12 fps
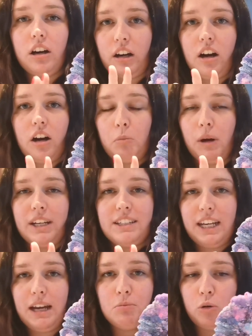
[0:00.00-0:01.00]
I can't wait
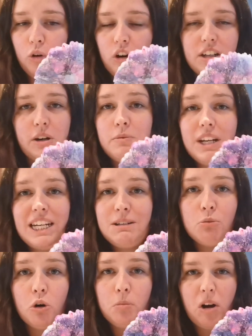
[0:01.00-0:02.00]
to get more. I don't
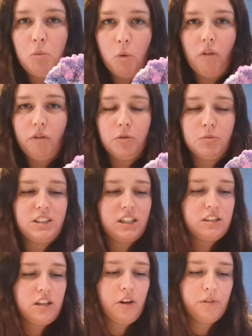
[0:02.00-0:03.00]
need more, but I want them because they're
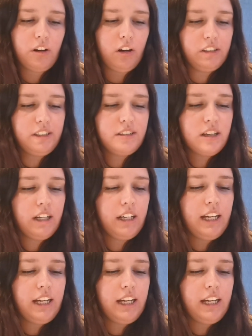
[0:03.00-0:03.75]
so nice.